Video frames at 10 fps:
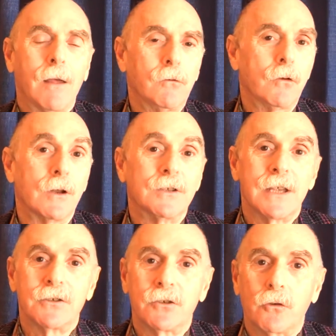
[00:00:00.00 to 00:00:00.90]
you can
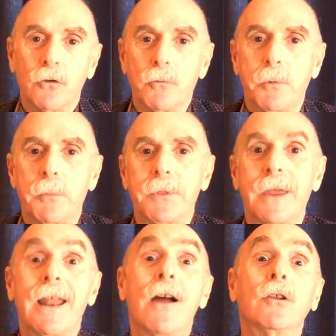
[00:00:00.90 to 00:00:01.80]
assess the group, but
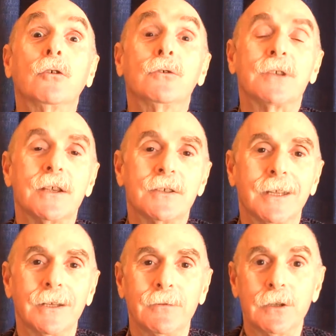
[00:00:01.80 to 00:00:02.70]
then how do you assess the
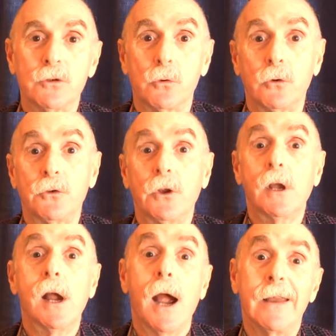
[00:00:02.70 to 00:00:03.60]
individuals?
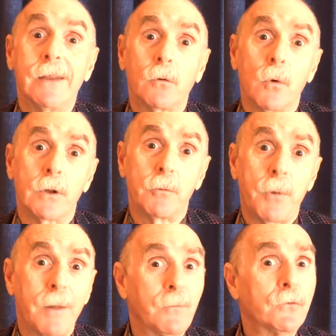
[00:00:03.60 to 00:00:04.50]
I think one of the
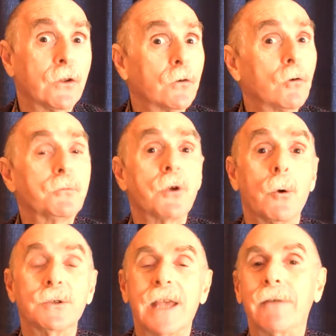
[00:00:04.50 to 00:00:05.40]
problems that groups
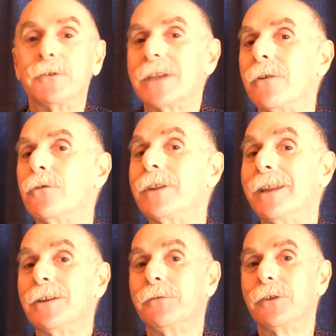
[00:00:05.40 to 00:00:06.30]
always have is how do the
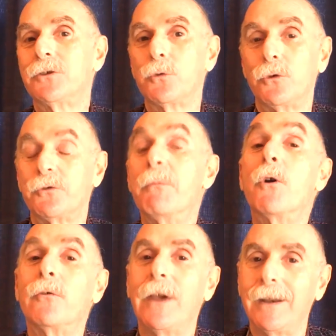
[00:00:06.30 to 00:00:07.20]
individuals
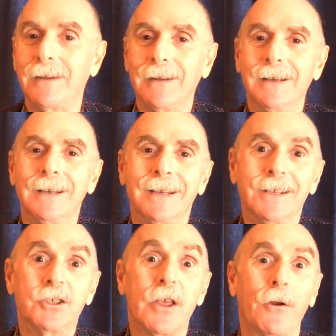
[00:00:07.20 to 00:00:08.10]
motivate
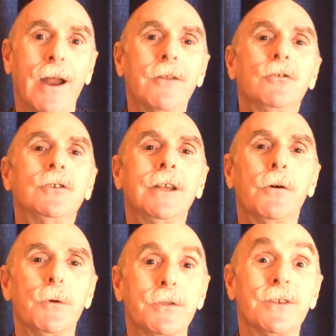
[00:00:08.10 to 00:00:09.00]
each other? How do you deal
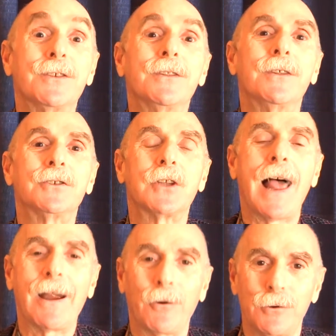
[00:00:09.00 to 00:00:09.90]
with the, the
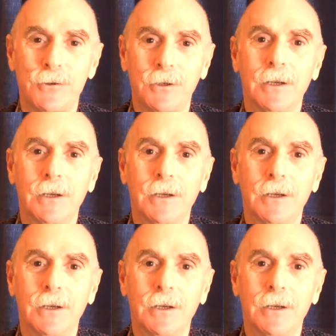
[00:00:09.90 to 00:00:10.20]
slackers?